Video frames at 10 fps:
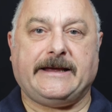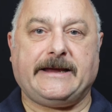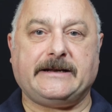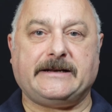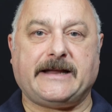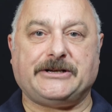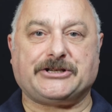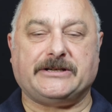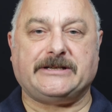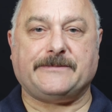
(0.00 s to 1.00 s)
In a
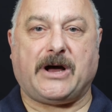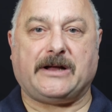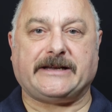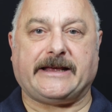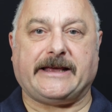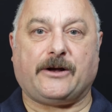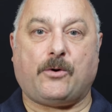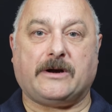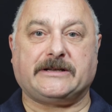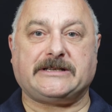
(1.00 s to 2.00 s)
nation demanding
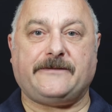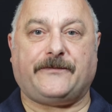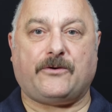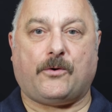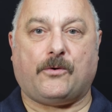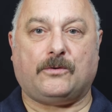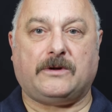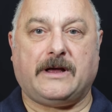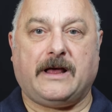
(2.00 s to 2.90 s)
equality for all,